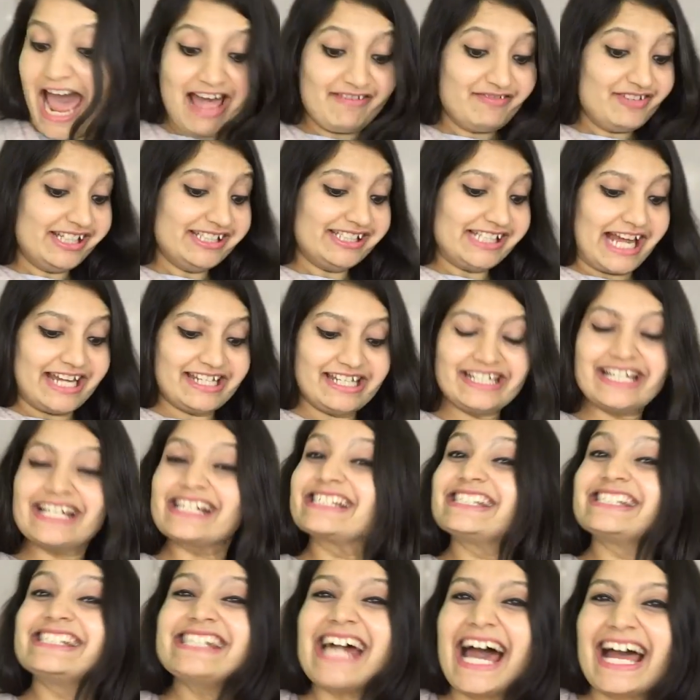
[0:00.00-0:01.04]
I've decided
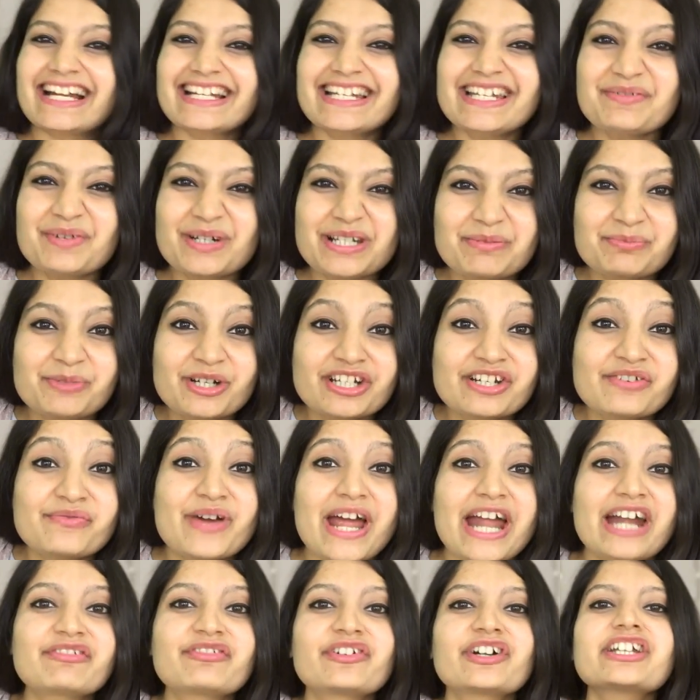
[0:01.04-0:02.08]
exactly what I'm gonna
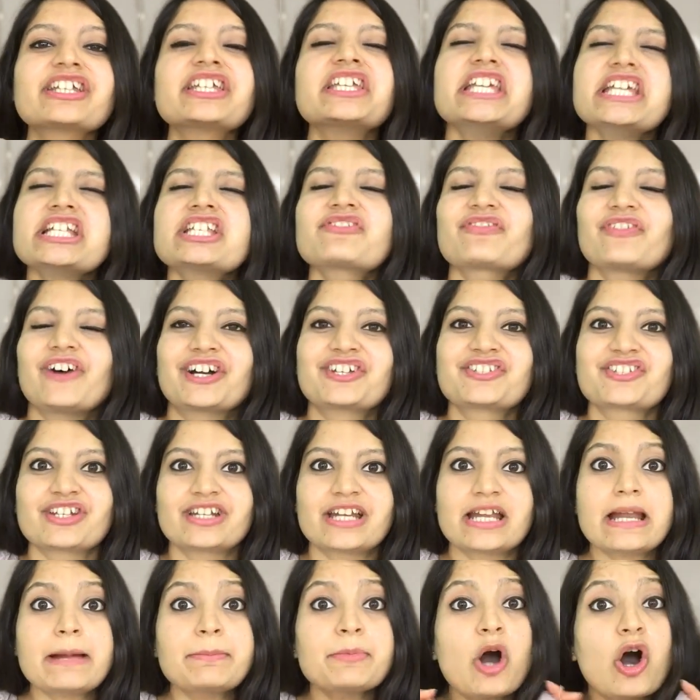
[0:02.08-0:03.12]
wear for each function
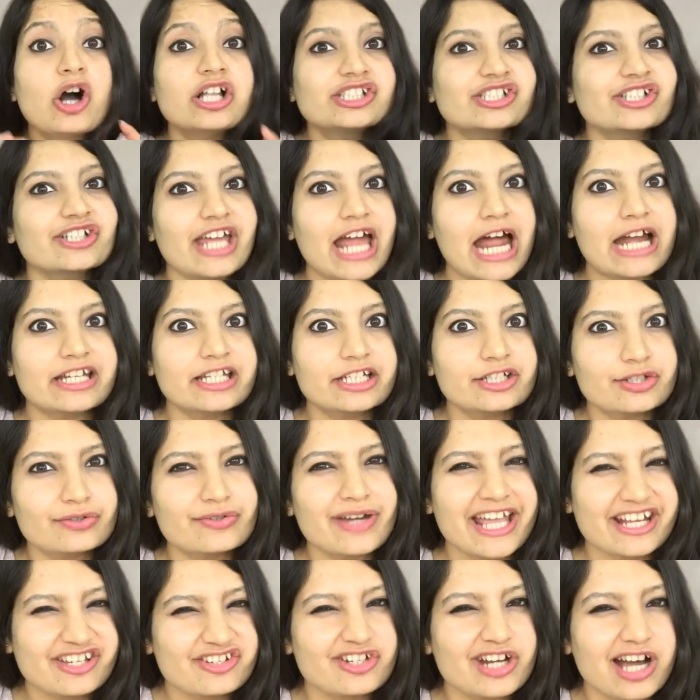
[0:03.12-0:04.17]
and I'm also carrying two
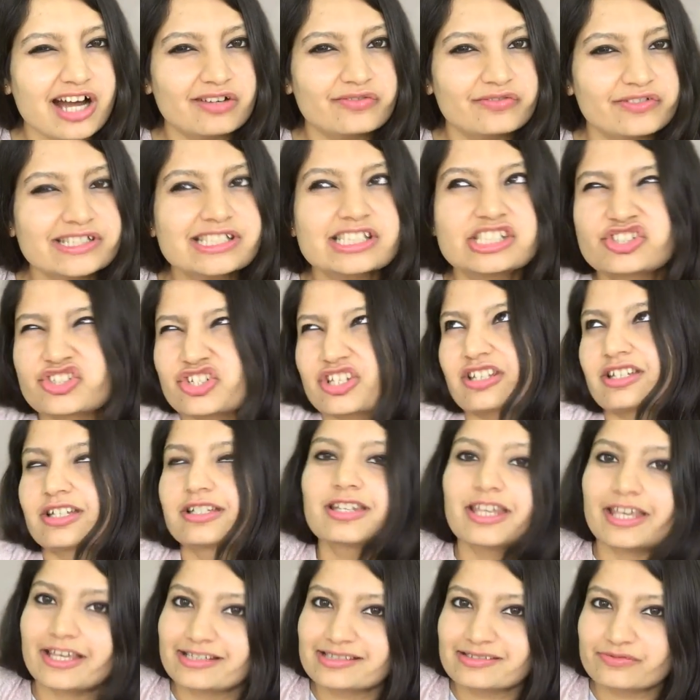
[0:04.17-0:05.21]
extra outfits just in
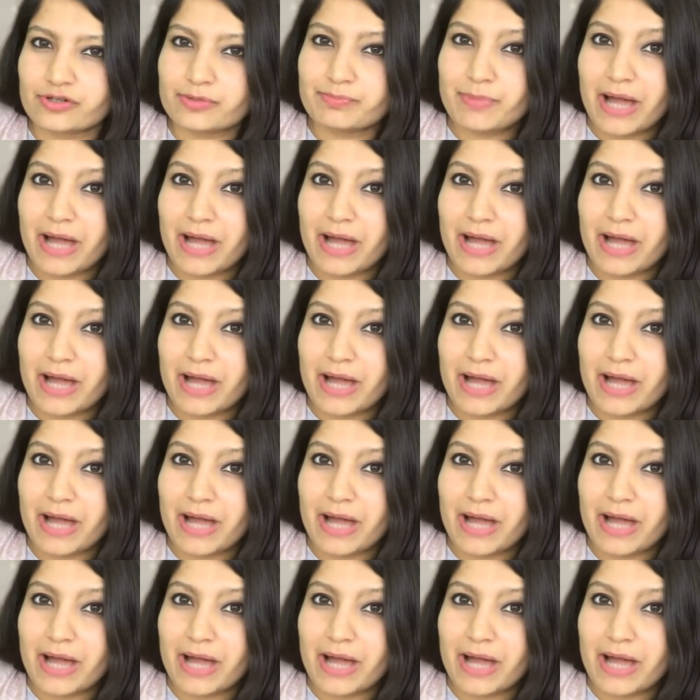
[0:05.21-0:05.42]
case for